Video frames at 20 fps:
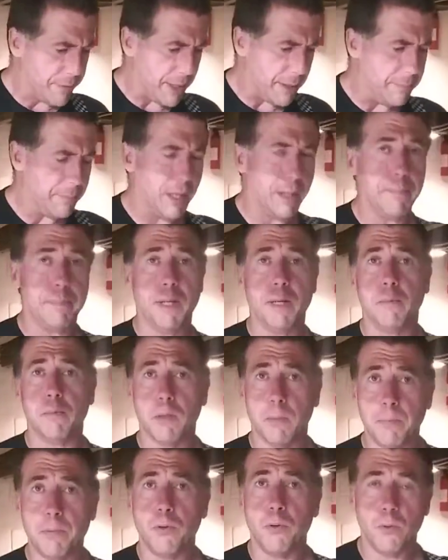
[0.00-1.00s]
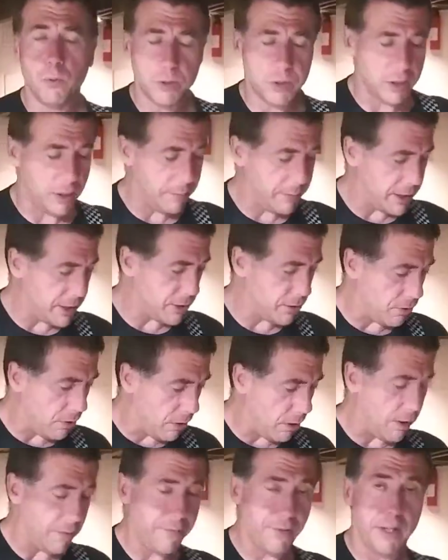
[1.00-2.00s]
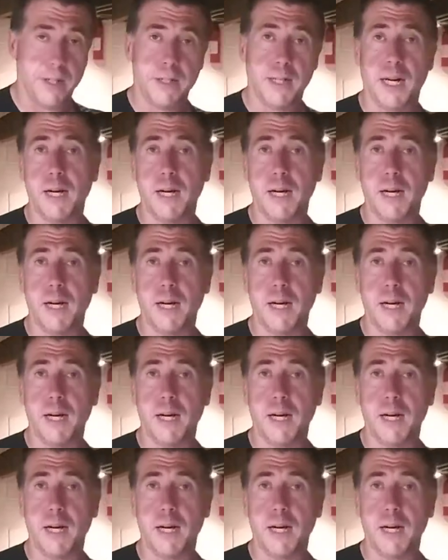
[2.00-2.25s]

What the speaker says: they might be able to pull some of this off.